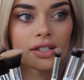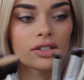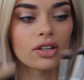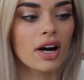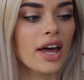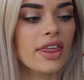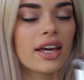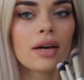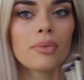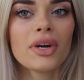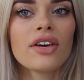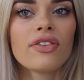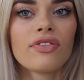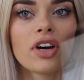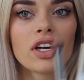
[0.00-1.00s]
So I think I'm
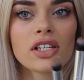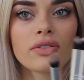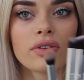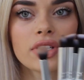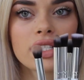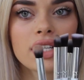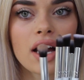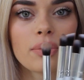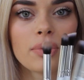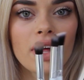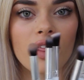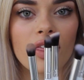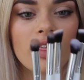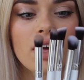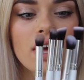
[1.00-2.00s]
going to first of all start
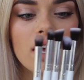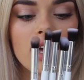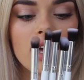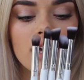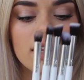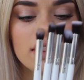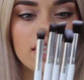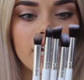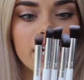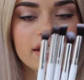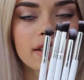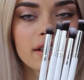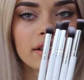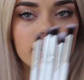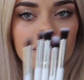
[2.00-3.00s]
with
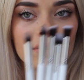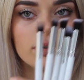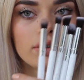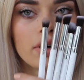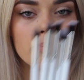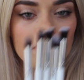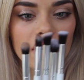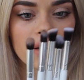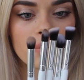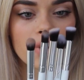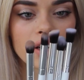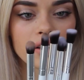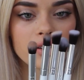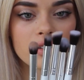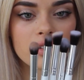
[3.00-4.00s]
these little mini
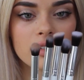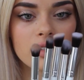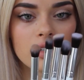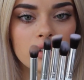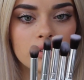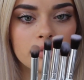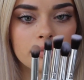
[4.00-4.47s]
ones.